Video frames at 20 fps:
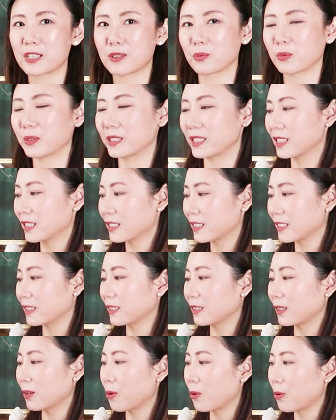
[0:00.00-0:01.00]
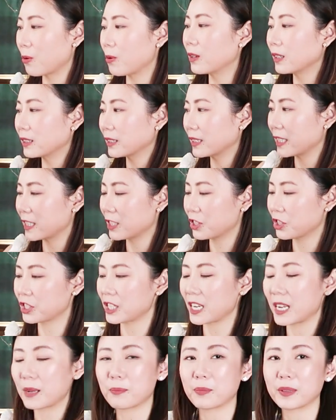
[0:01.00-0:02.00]
it would still hold its
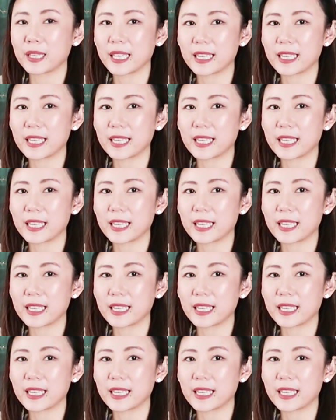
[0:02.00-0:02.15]
shape